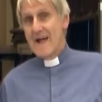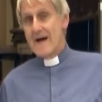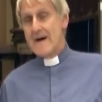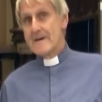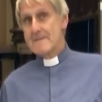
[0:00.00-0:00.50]

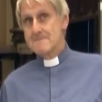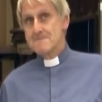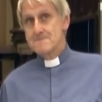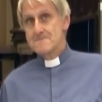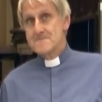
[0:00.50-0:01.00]

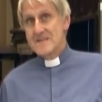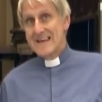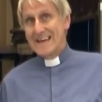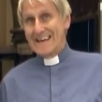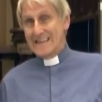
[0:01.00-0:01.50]
Um,
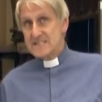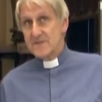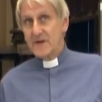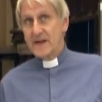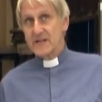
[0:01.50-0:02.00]
it is a
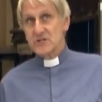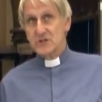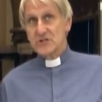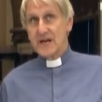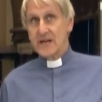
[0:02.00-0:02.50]
financial
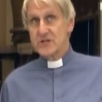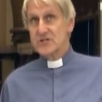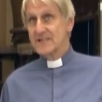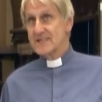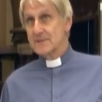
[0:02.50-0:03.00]
challenge,
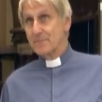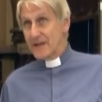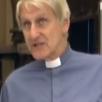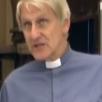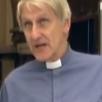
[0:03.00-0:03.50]
it is a
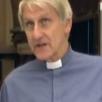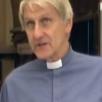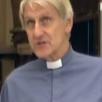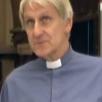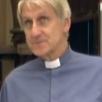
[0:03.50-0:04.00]
big
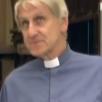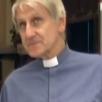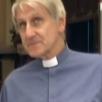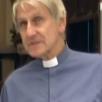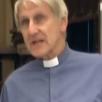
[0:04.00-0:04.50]
challenge,
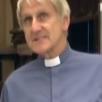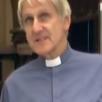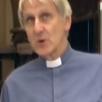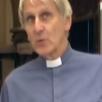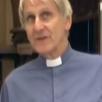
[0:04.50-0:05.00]

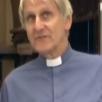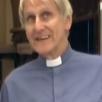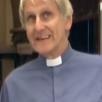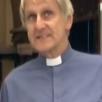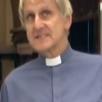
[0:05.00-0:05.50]
so we've
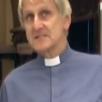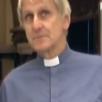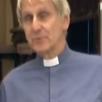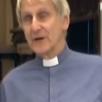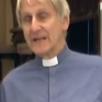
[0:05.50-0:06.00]
needed to
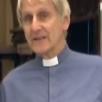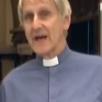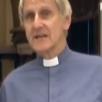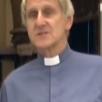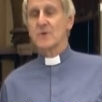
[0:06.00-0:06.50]
bring
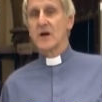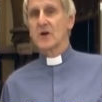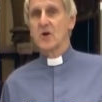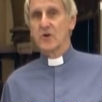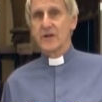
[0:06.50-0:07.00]
that to our
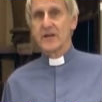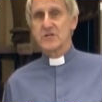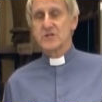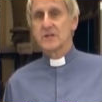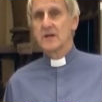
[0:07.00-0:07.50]

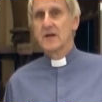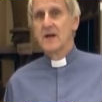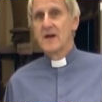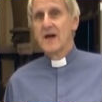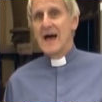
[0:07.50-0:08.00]
congregation,
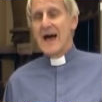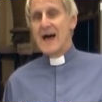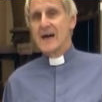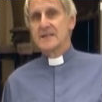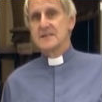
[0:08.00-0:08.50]

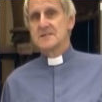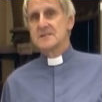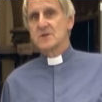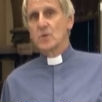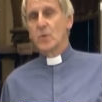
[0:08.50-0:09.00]
and
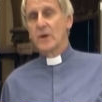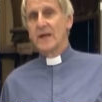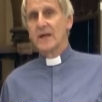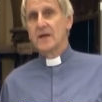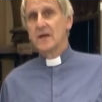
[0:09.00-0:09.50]
we
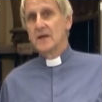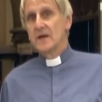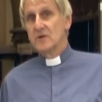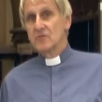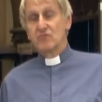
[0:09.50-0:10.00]

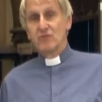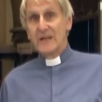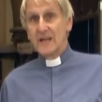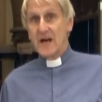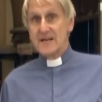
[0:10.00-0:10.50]

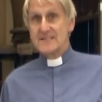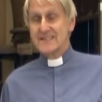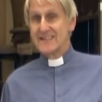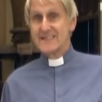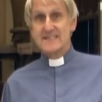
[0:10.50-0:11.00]
realise
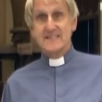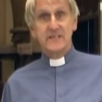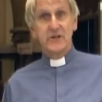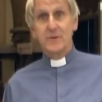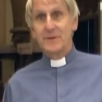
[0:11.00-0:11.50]
that this
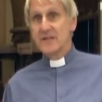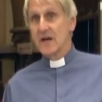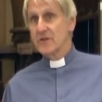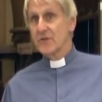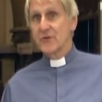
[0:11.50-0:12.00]
can only be
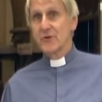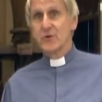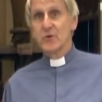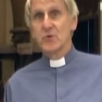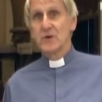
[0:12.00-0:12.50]
done
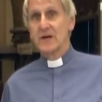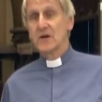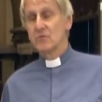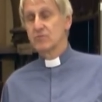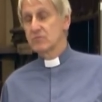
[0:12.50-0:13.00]
through
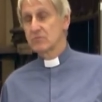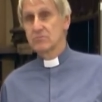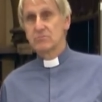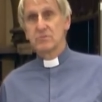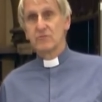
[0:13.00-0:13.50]
a
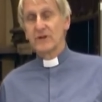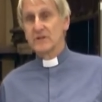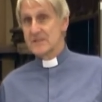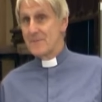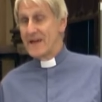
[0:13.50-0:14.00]
real
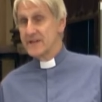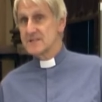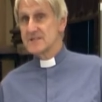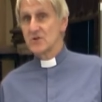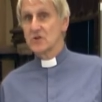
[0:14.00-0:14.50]

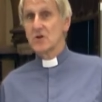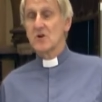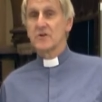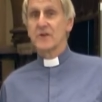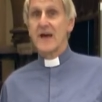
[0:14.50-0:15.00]
dependence on
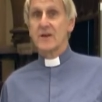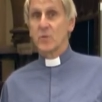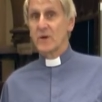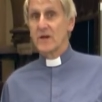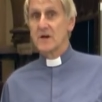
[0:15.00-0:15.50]
God, and
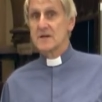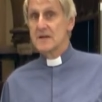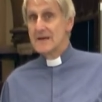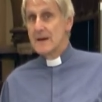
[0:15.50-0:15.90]
we are